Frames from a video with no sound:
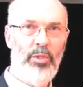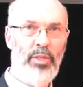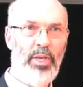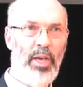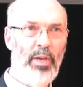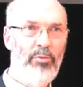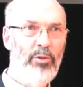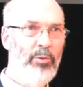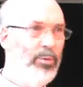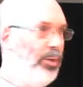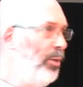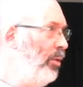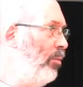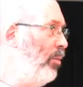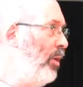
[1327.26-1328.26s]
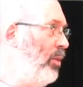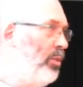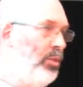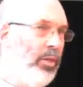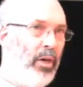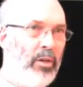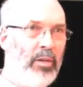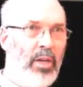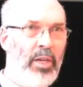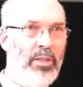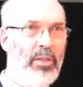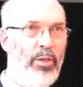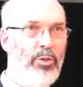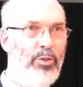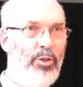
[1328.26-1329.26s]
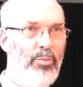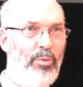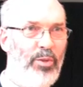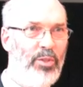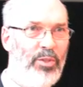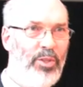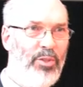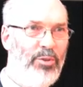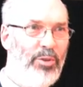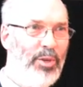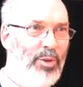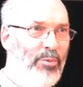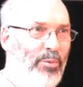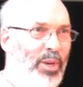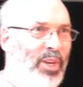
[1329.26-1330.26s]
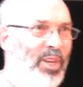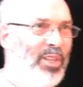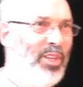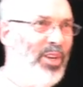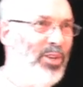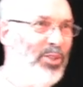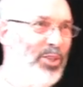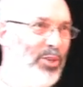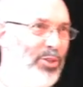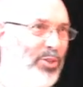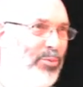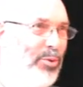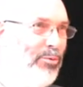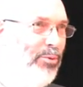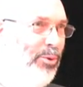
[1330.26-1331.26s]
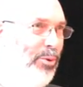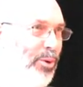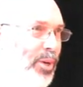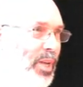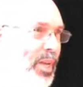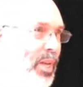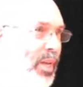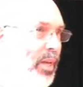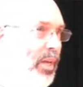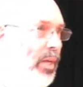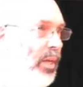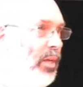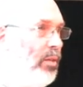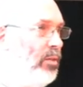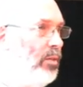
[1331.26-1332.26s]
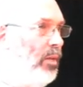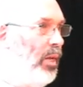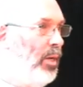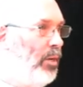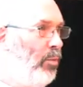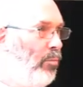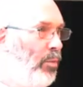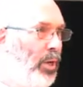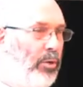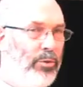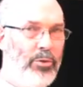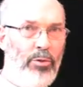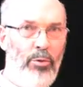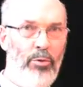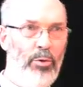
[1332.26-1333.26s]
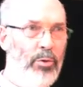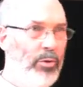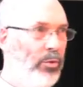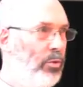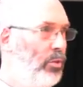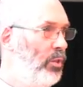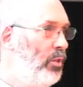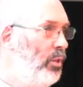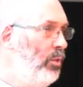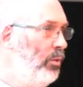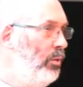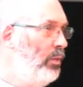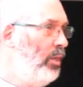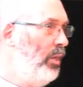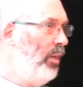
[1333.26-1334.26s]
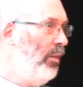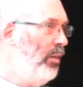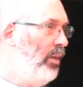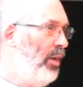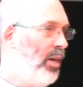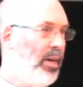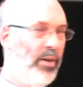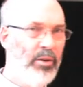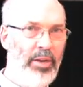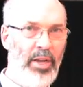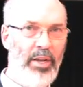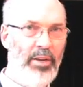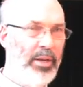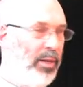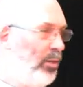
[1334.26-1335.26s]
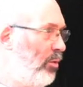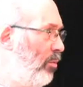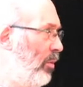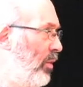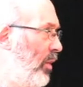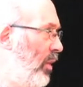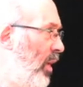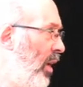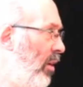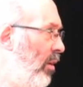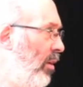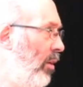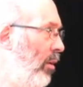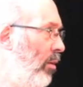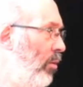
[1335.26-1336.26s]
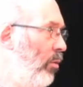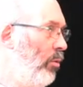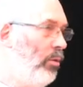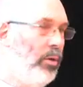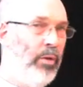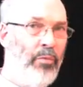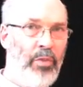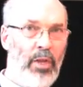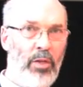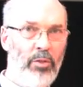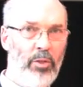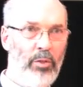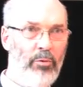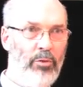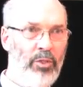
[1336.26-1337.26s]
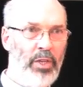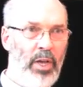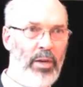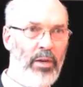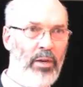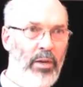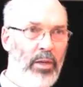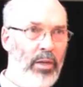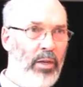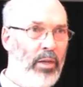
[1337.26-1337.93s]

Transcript: to the afterworld, but it's not like that ship with its intricate rigging that I showed you before. It's like a boat you could still see on the Nile nowadays with the cuddy or sort of sun